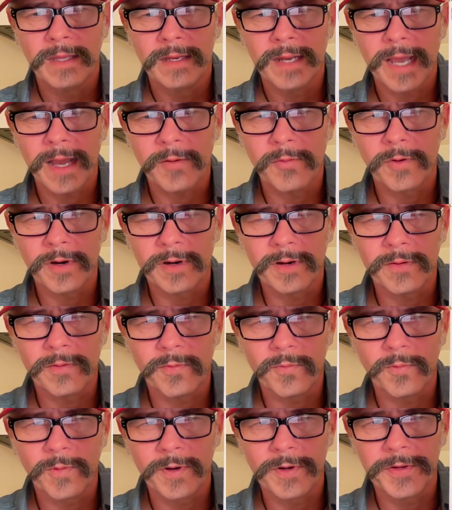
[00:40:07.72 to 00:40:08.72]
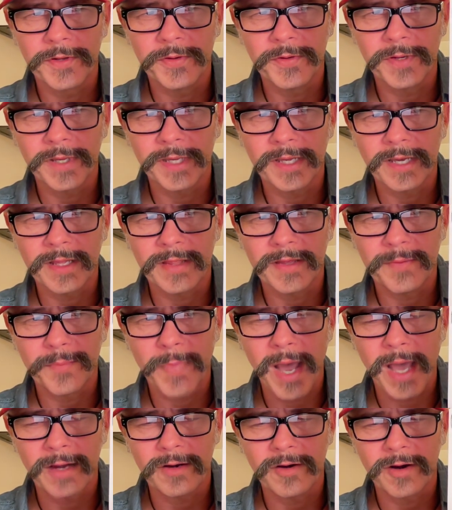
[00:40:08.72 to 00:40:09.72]
Now we're doing the
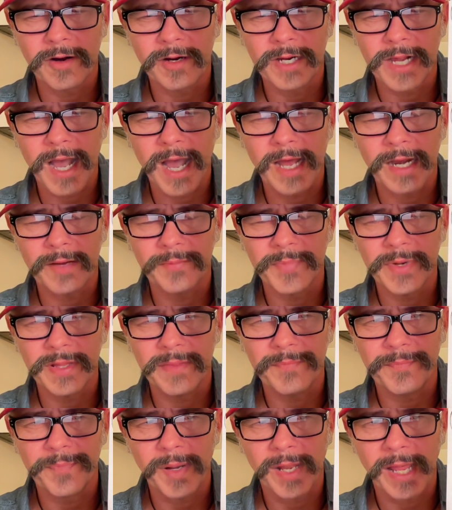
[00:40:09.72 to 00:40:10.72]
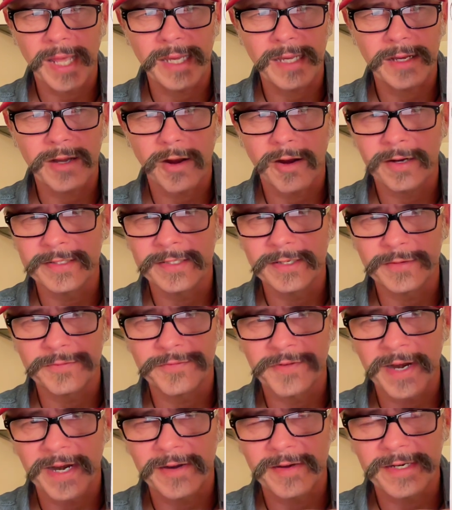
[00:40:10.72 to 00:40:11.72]
Minor Arcana, but playing cards
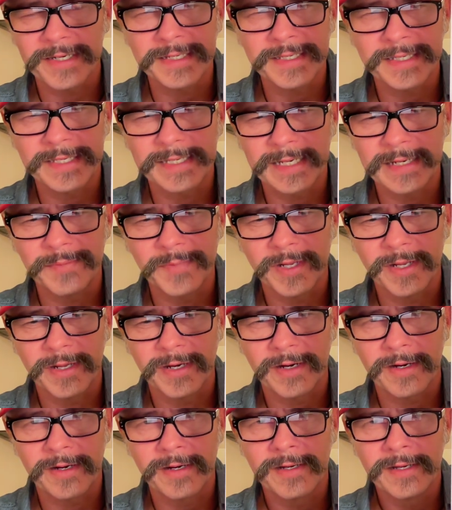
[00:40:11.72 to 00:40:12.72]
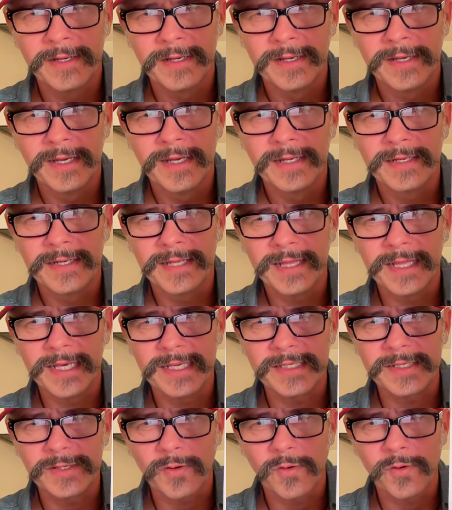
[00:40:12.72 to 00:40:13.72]
are very similar to
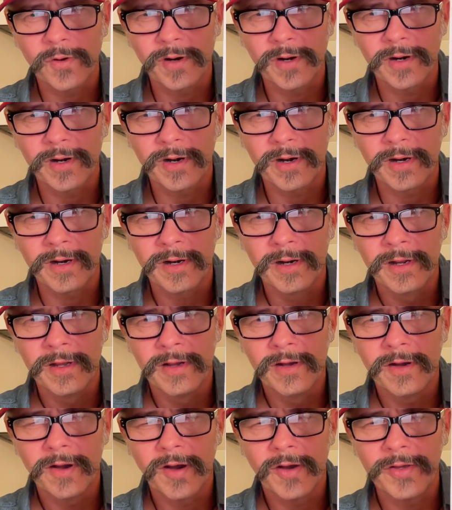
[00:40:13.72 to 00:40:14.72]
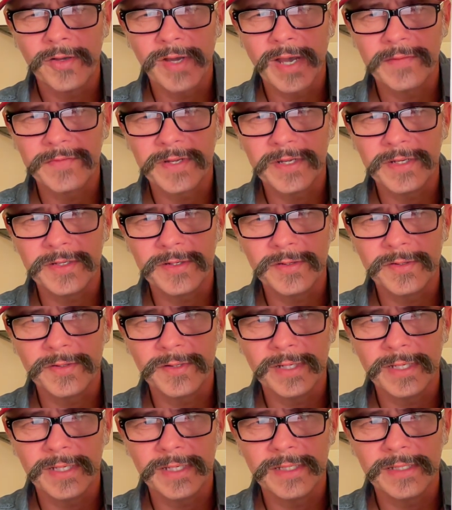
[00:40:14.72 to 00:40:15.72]
this order. All you have to do
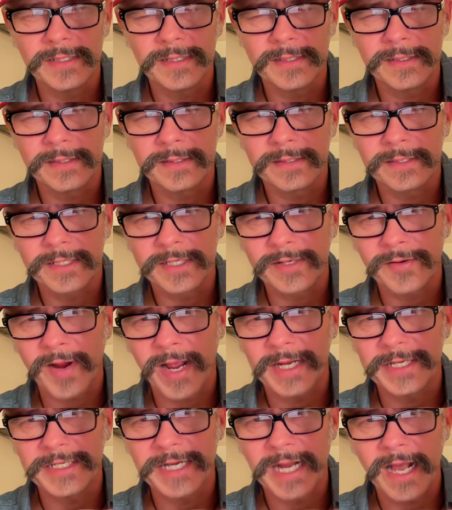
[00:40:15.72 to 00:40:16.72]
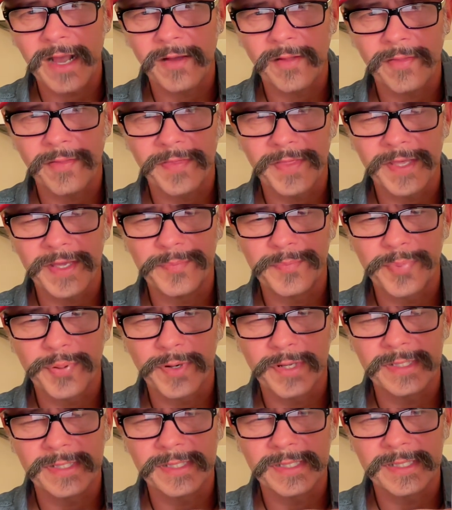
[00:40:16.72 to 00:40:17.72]
is scratch out the
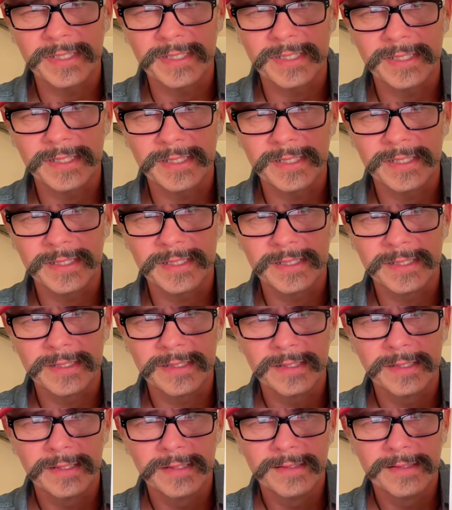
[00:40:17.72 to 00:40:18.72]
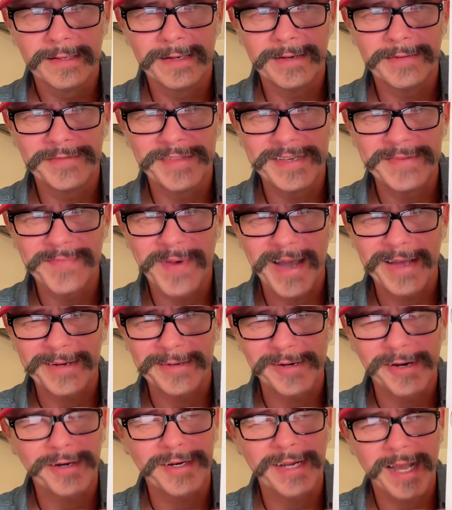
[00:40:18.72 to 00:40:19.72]
princesses of the Minor
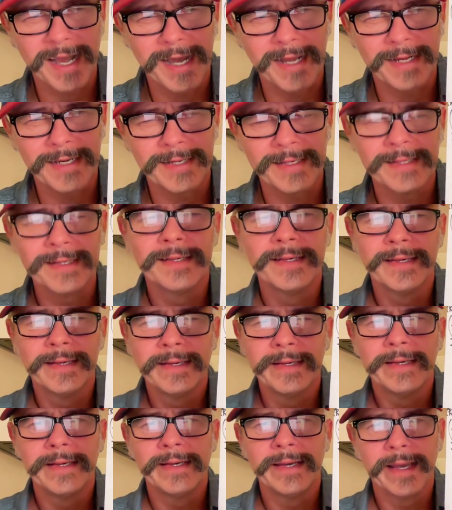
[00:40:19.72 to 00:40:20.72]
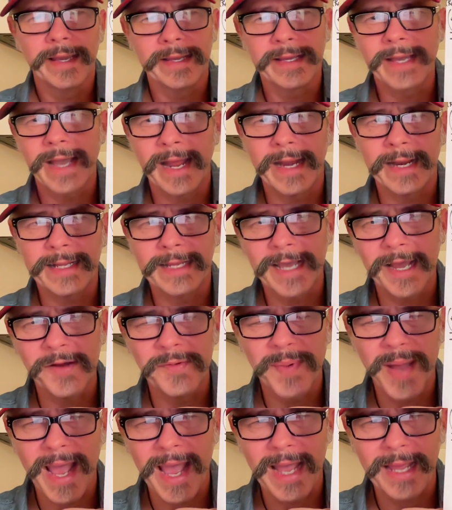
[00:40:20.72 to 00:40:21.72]
Arcana and kind of go
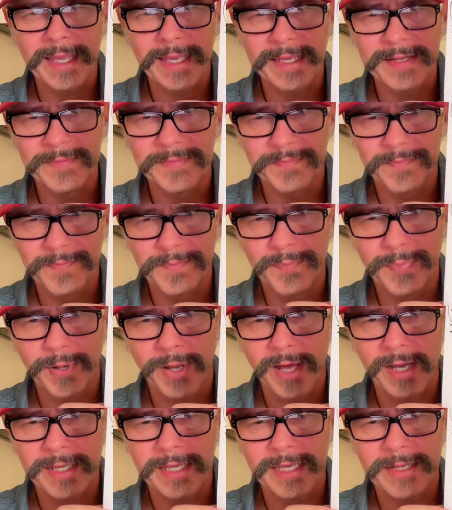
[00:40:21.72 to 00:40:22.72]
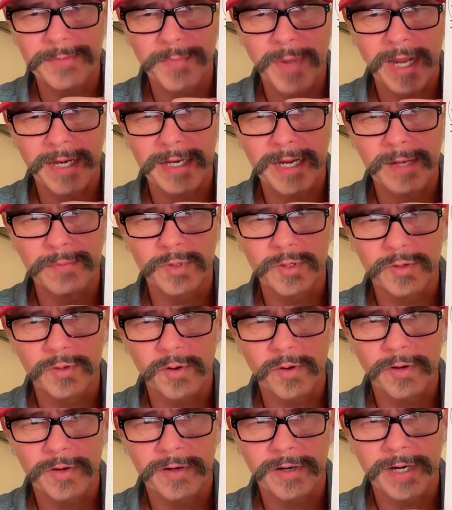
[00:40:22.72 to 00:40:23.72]
back and plug in my number
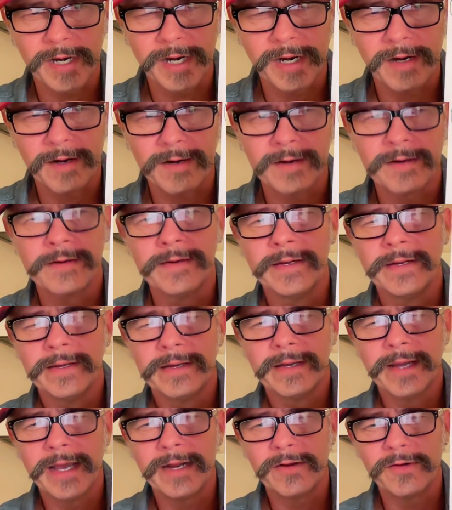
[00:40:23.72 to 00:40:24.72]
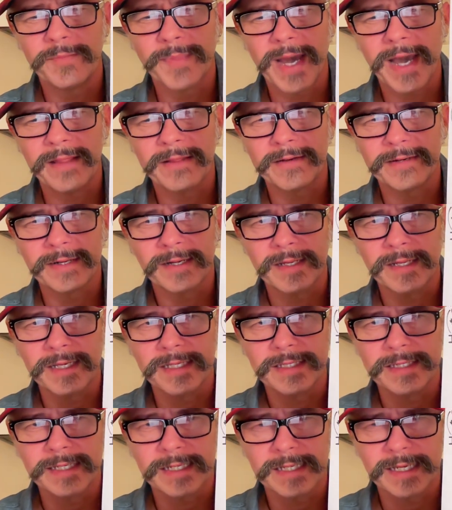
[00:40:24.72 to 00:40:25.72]
order here. I don't bother to
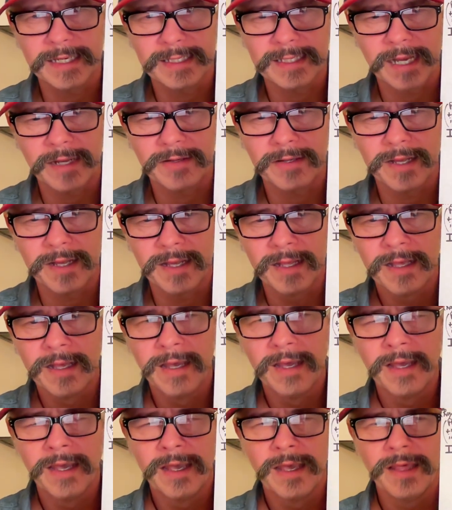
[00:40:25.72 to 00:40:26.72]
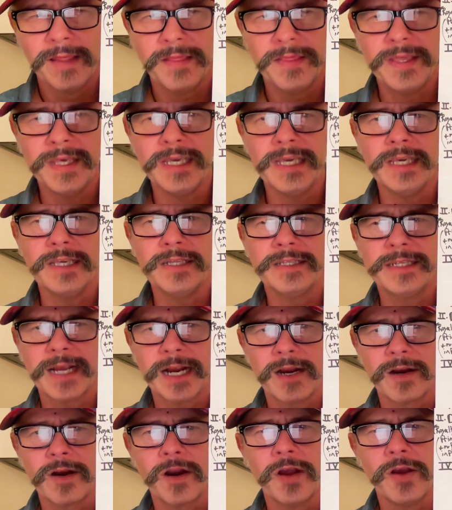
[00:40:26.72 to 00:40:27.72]
list it because the
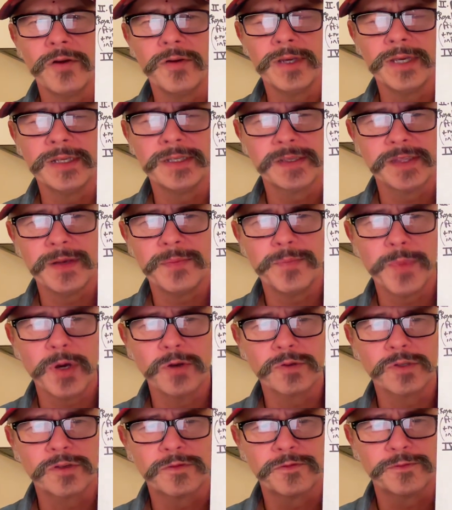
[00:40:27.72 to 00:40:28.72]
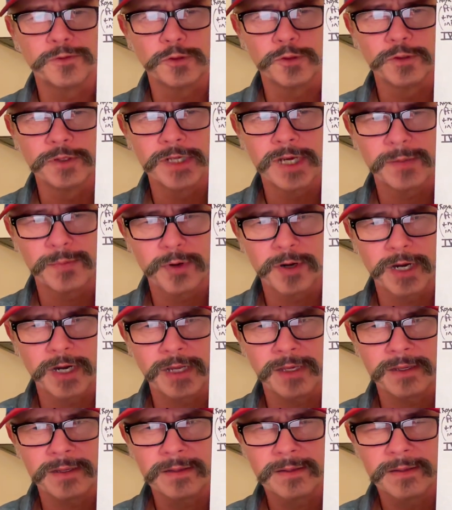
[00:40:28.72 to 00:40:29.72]
tarot is the most full
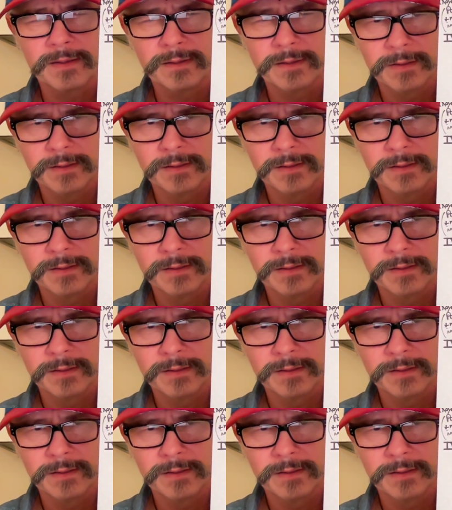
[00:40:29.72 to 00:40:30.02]
numbering